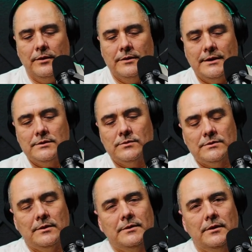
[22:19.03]
because that's
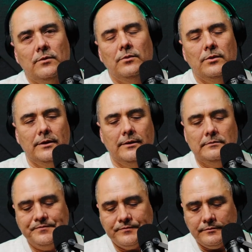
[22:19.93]
something that we really
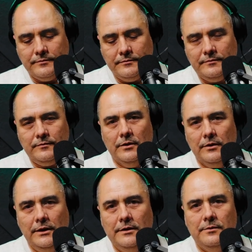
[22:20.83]

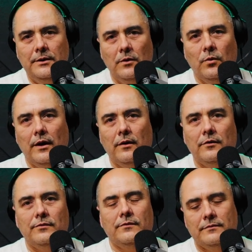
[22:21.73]
need to be aware
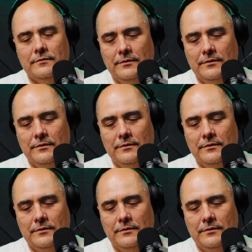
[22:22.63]
of.